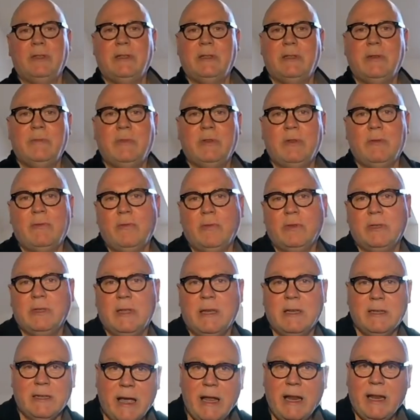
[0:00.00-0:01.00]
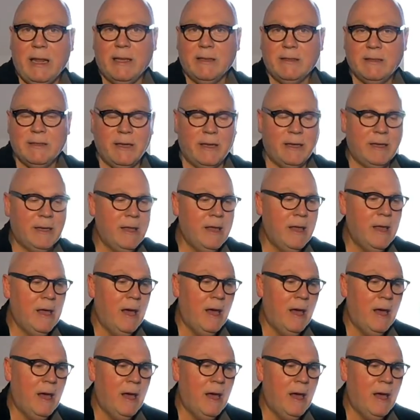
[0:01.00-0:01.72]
systems, of course, there's aliasing,